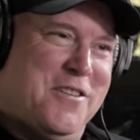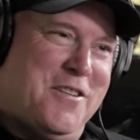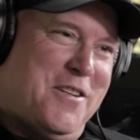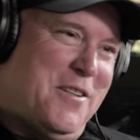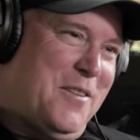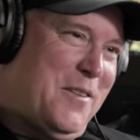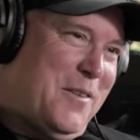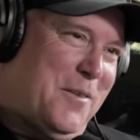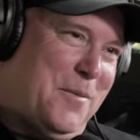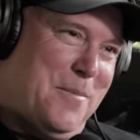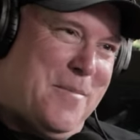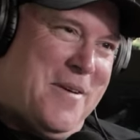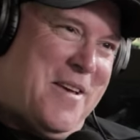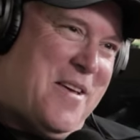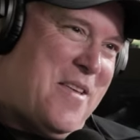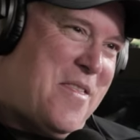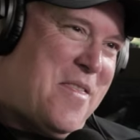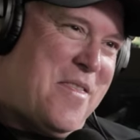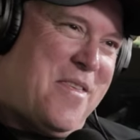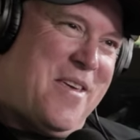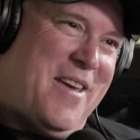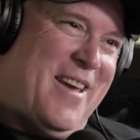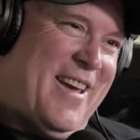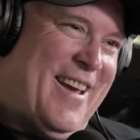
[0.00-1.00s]
John
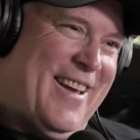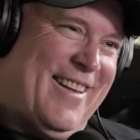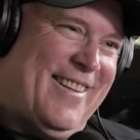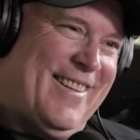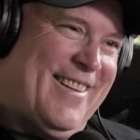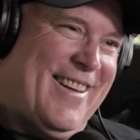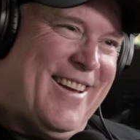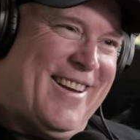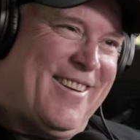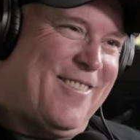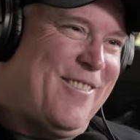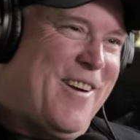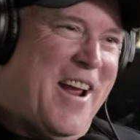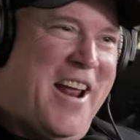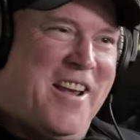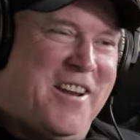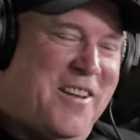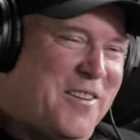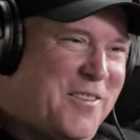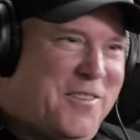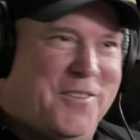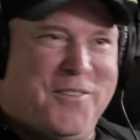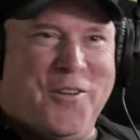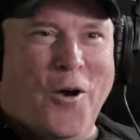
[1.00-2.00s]
Smith and like Randy
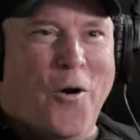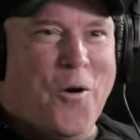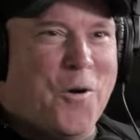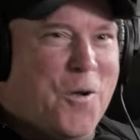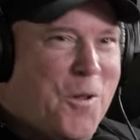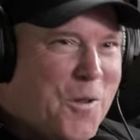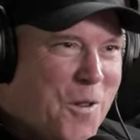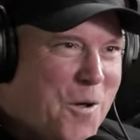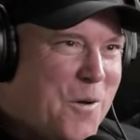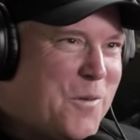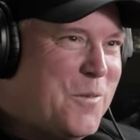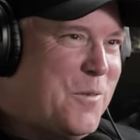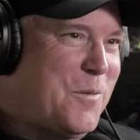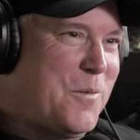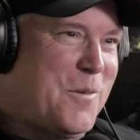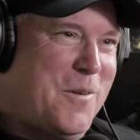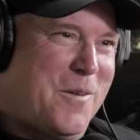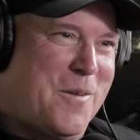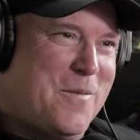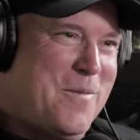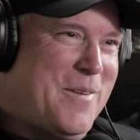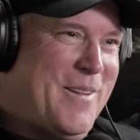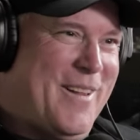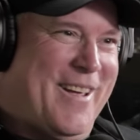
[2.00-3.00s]
Stoklos
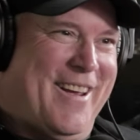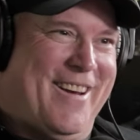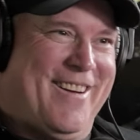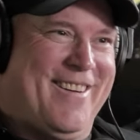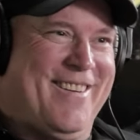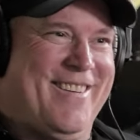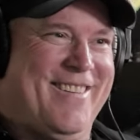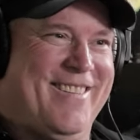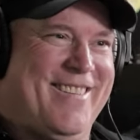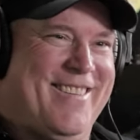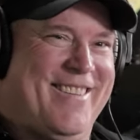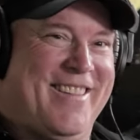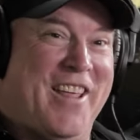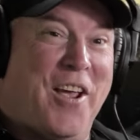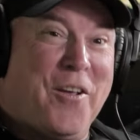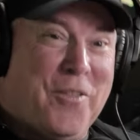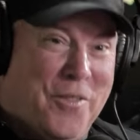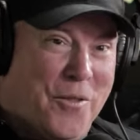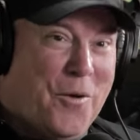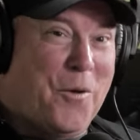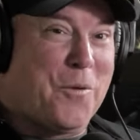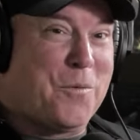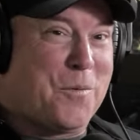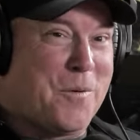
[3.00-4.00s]
were the players.
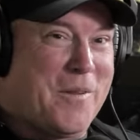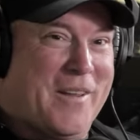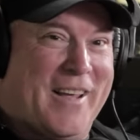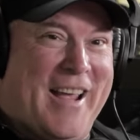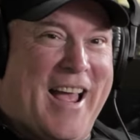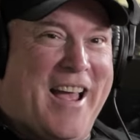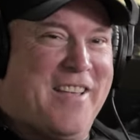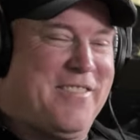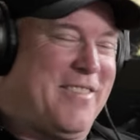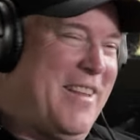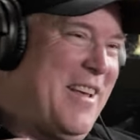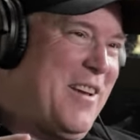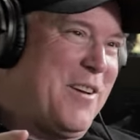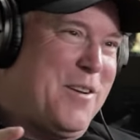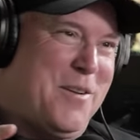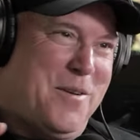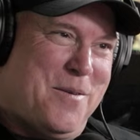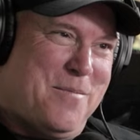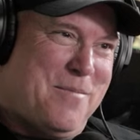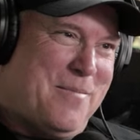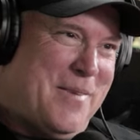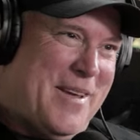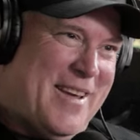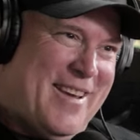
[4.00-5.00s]
Those were the guys they
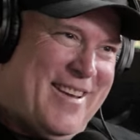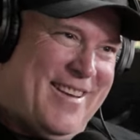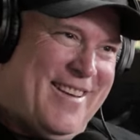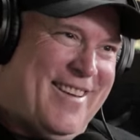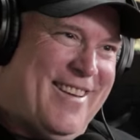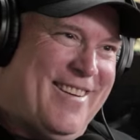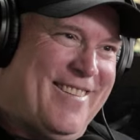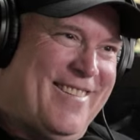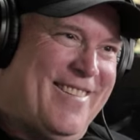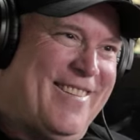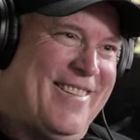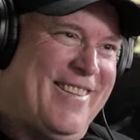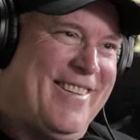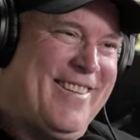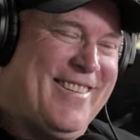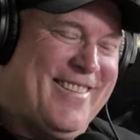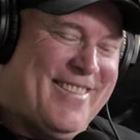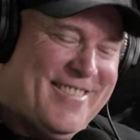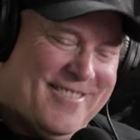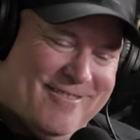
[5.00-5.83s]
couldn't beat, Yep.